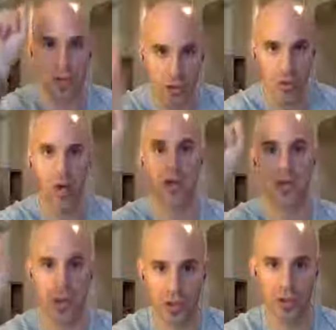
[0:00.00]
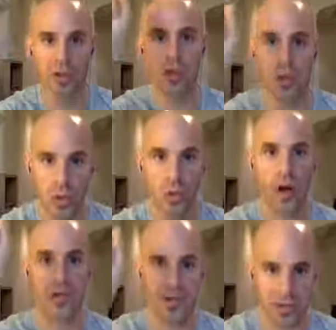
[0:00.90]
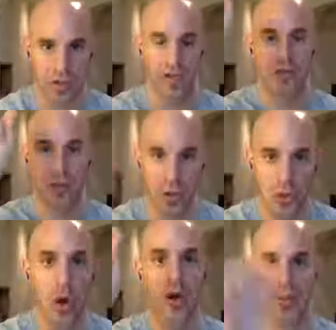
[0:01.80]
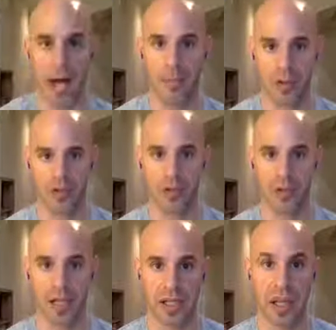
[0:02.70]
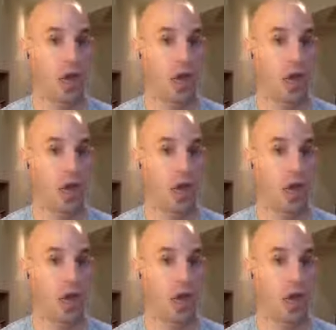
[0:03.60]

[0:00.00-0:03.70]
you are the good, you are the service, you are the opportunity.